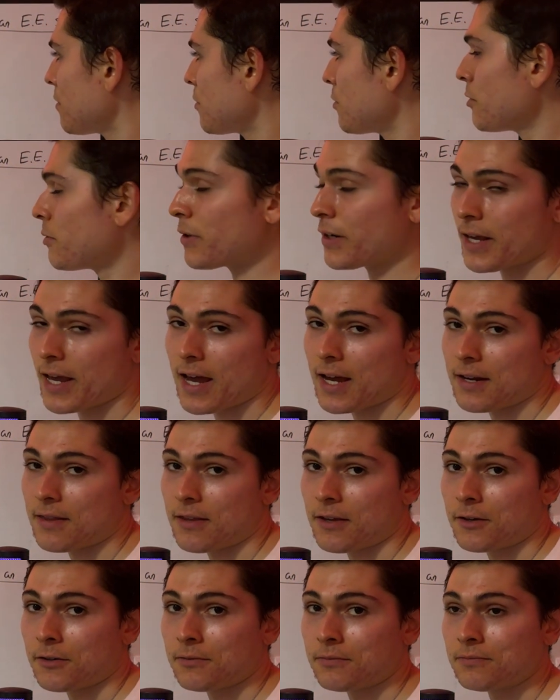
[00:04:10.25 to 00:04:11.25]
you already had it
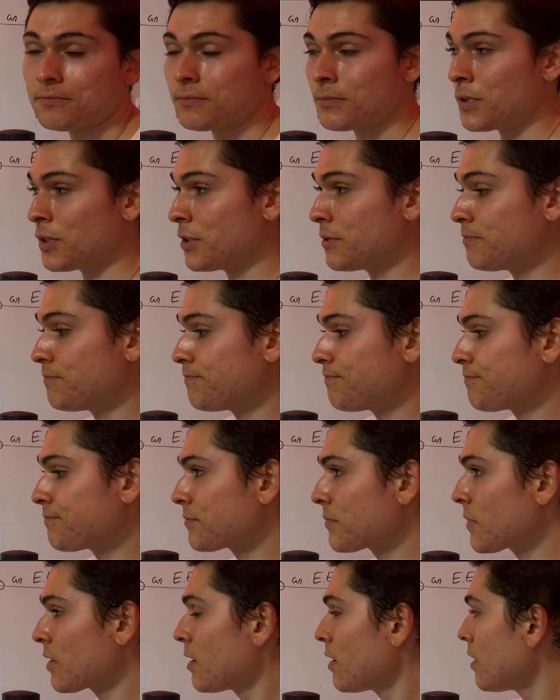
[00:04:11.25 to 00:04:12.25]
there, but
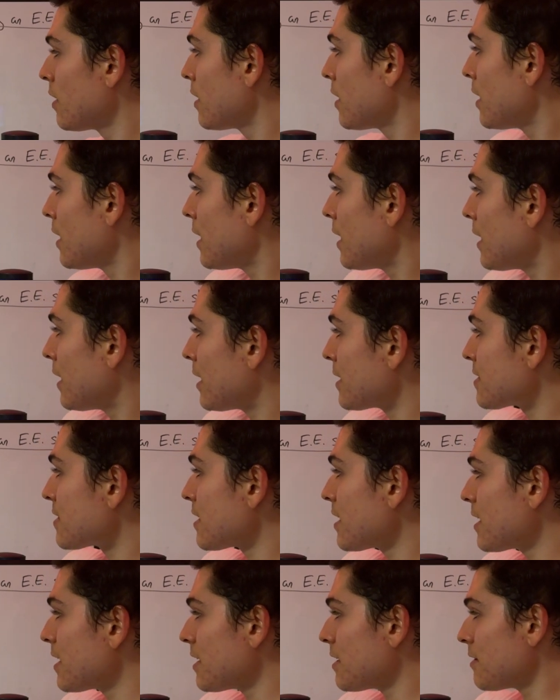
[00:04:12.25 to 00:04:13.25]
let's
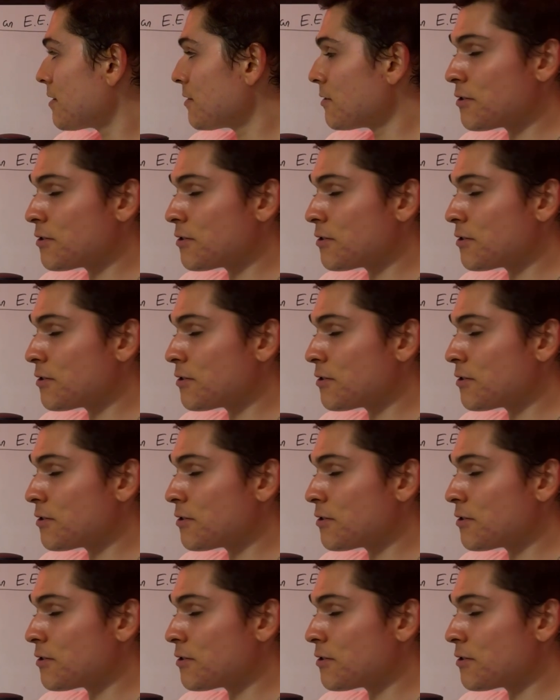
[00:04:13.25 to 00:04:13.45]
say